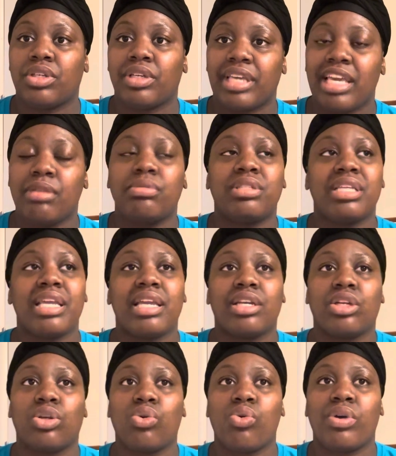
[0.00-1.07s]
Keep seeking
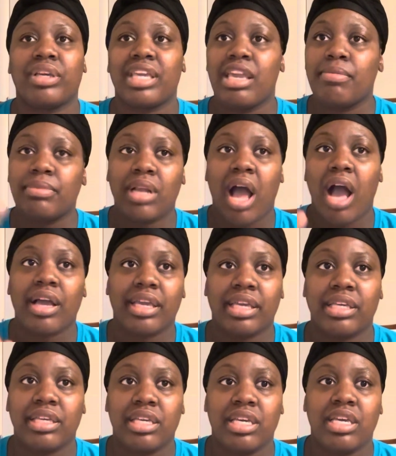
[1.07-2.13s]
the Lord. Keep knocking